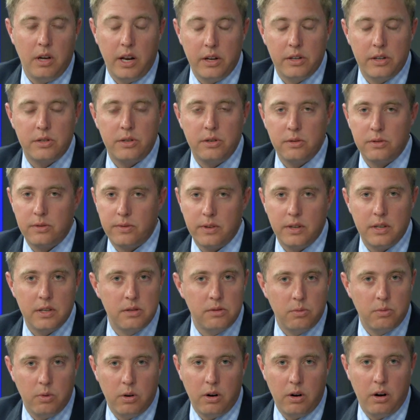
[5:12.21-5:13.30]
an excuse for
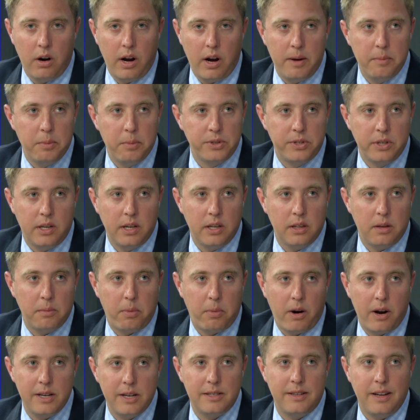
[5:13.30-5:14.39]
this. We're able to get the
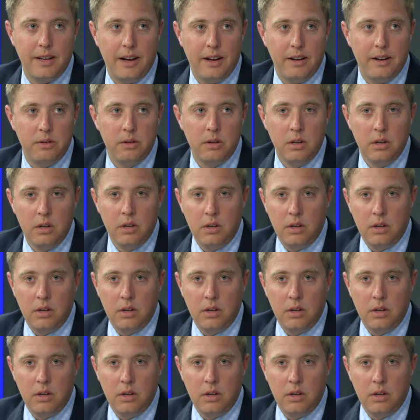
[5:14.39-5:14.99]
price down